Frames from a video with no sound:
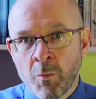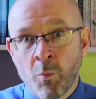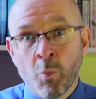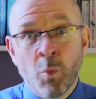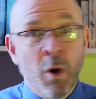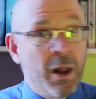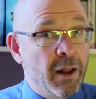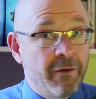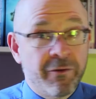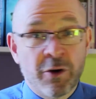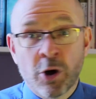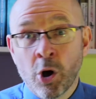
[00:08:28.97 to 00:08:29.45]

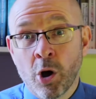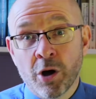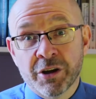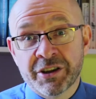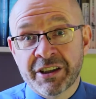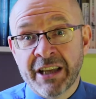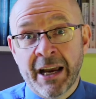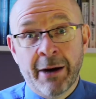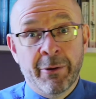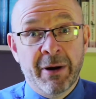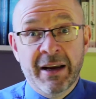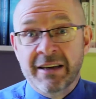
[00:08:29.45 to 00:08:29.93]
Well, of
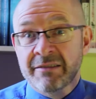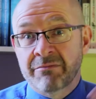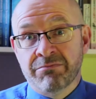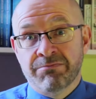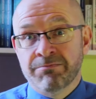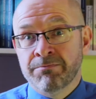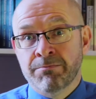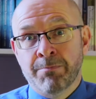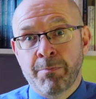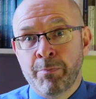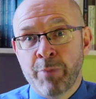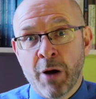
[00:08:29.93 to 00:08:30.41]
course there is.
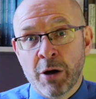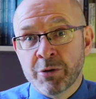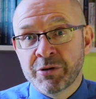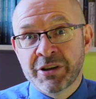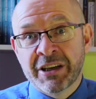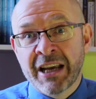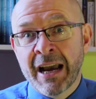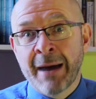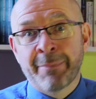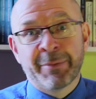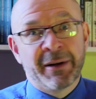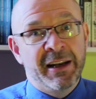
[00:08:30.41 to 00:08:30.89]

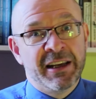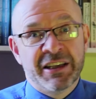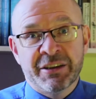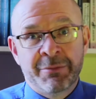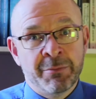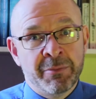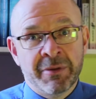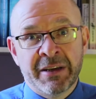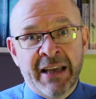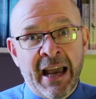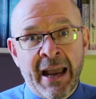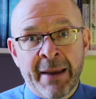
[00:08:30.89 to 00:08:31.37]

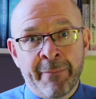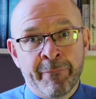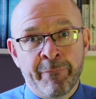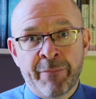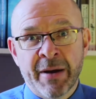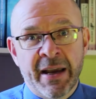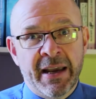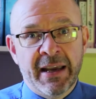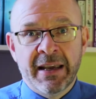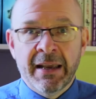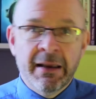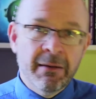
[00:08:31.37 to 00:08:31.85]
Post-capitalism game
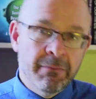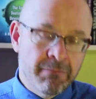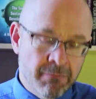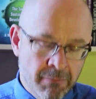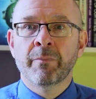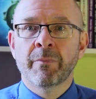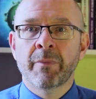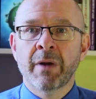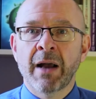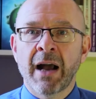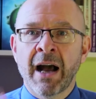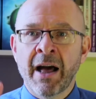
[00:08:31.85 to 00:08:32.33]
B.
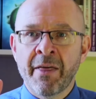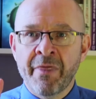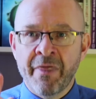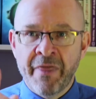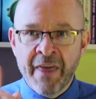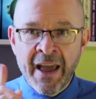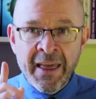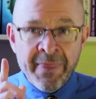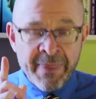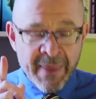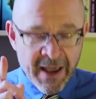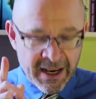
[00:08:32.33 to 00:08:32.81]
And
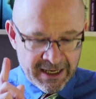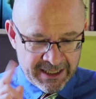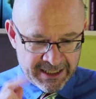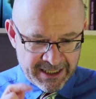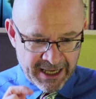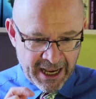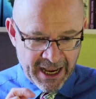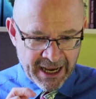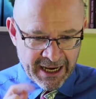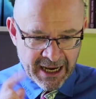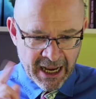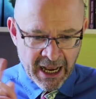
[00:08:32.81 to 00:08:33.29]
then they
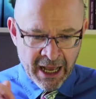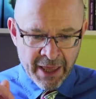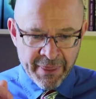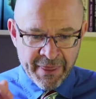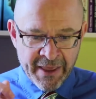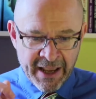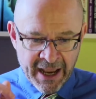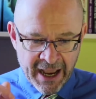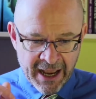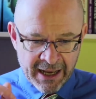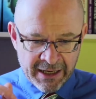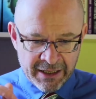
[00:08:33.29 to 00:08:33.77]
say at
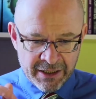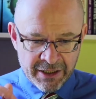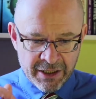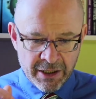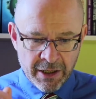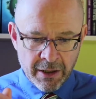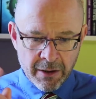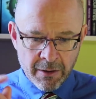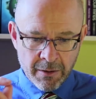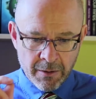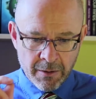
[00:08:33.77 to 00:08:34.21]
the end,